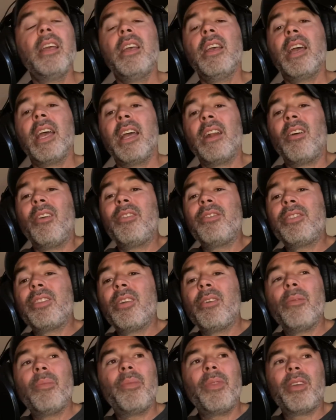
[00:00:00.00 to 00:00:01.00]
And
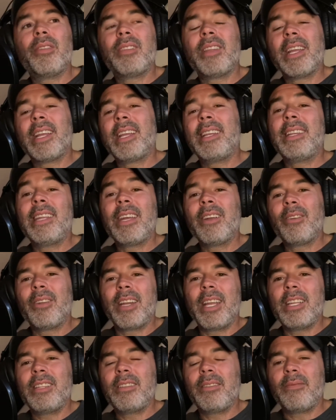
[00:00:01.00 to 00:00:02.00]
also, there's like a
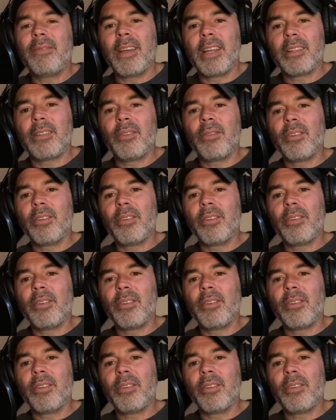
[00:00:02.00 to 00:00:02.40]
degradation factor.